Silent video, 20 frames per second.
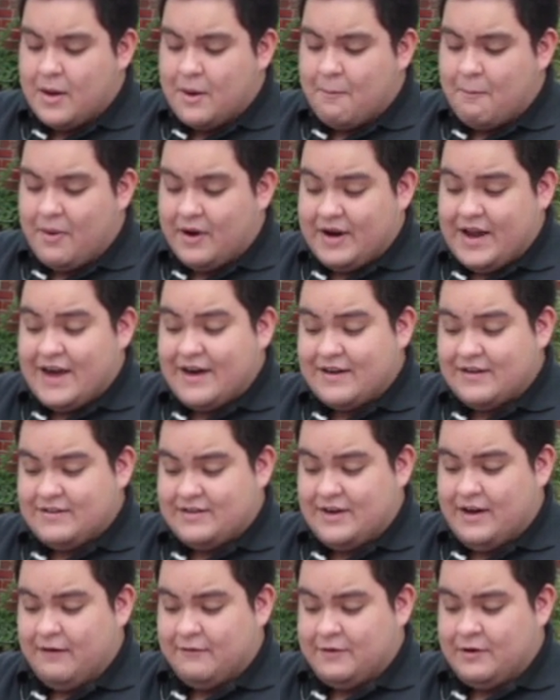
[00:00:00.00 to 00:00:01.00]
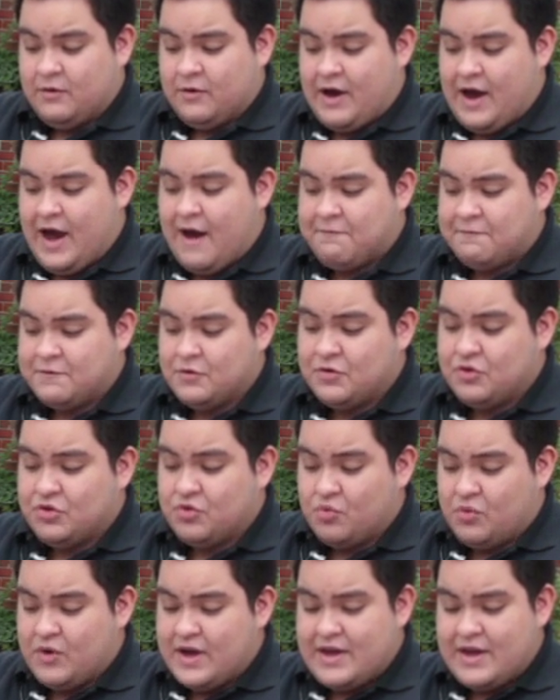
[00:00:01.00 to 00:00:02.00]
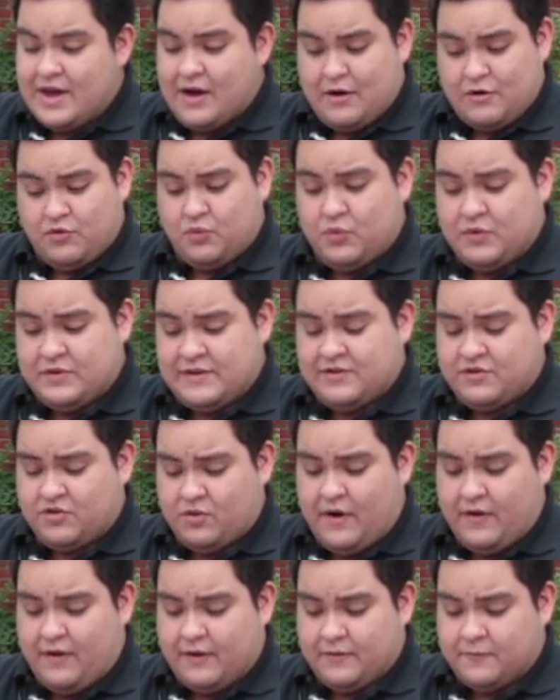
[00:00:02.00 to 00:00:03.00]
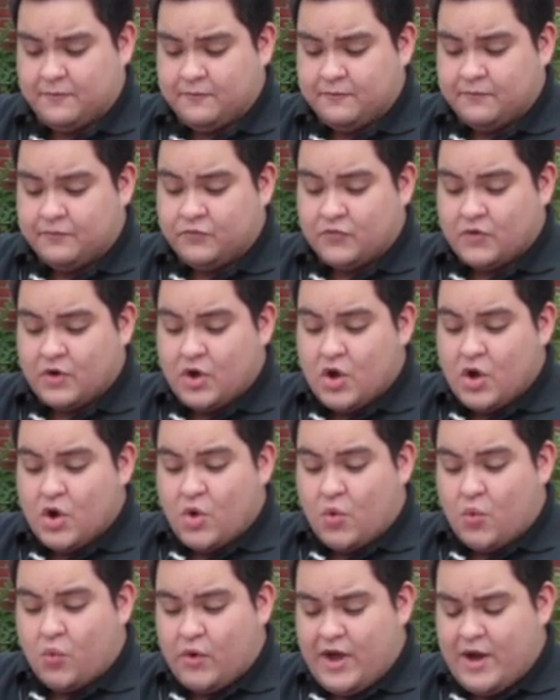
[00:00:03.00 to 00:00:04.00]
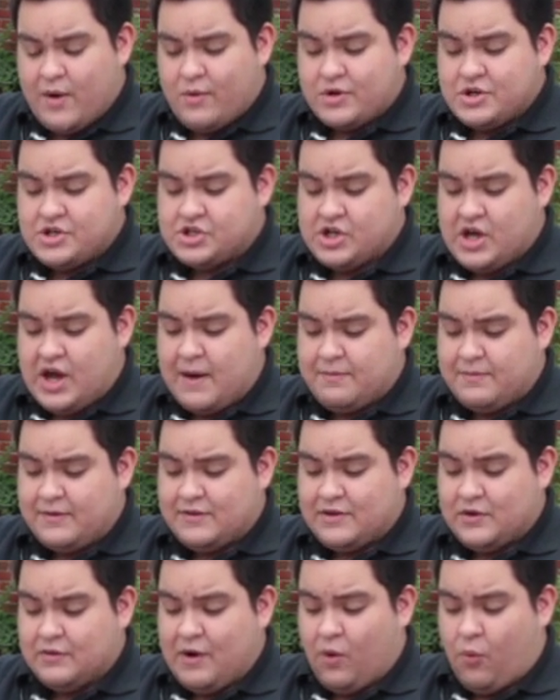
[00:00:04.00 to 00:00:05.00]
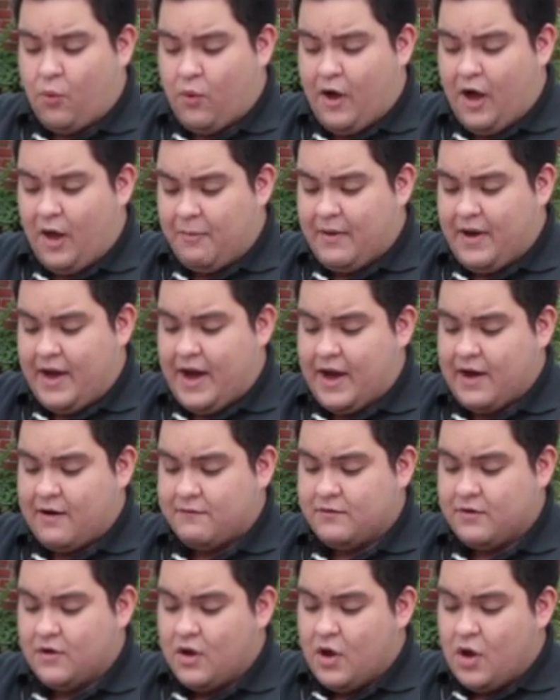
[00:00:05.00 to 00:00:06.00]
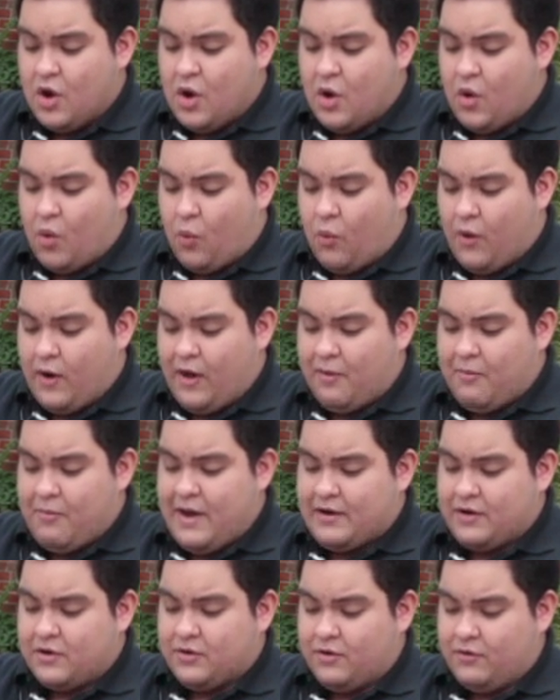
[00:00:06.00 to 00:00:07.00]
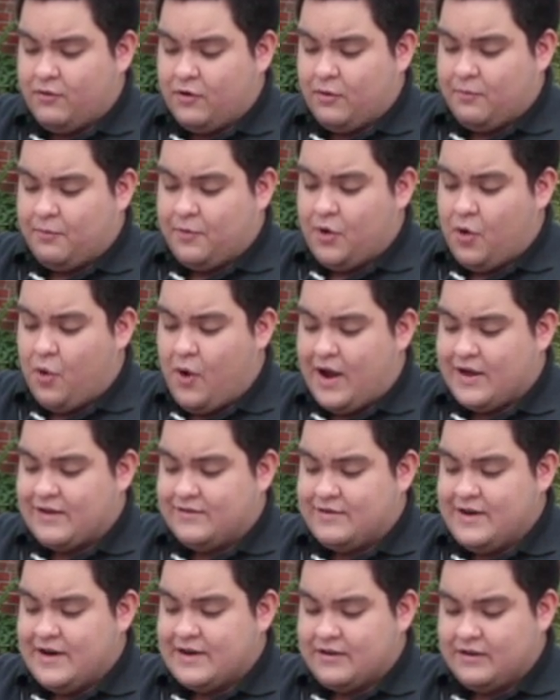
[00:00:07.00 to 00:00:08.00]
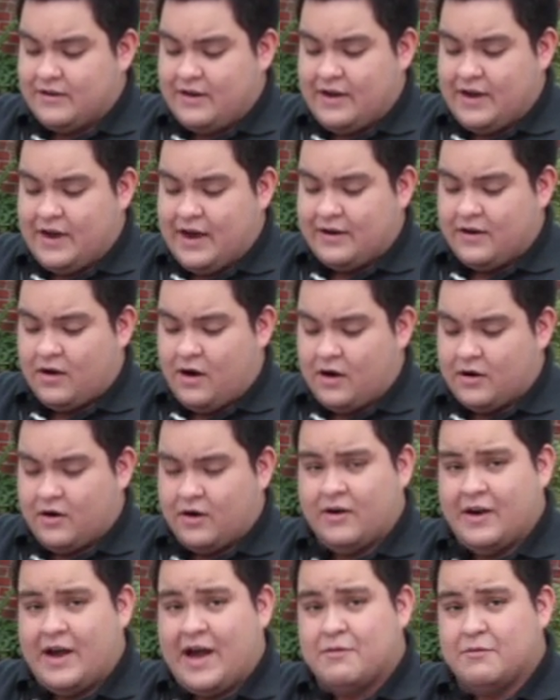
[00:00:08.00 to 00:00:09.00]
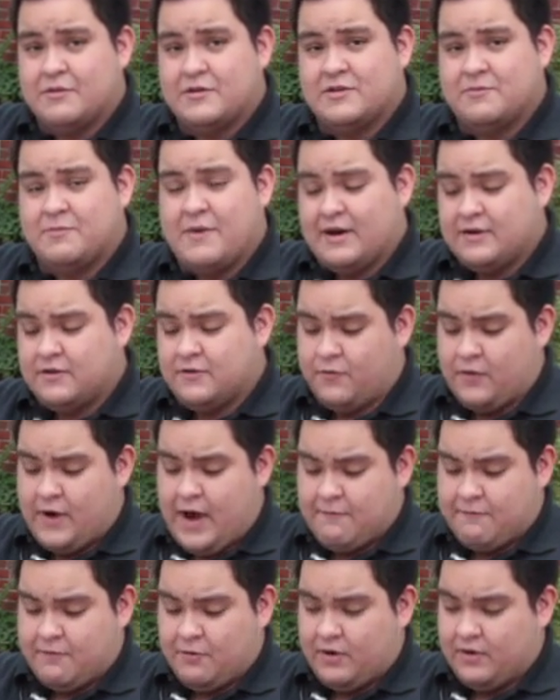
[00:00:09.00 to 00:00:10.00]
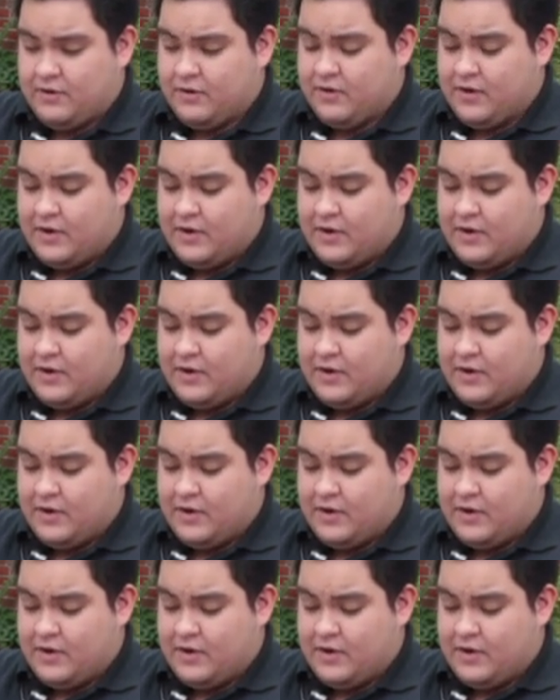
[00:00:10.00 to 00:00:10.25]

But I can tell you, after 3 years with Sister Ellen, we were shaped into a well-behaved, well-mannered group who had dignity and honor and respect for everyone,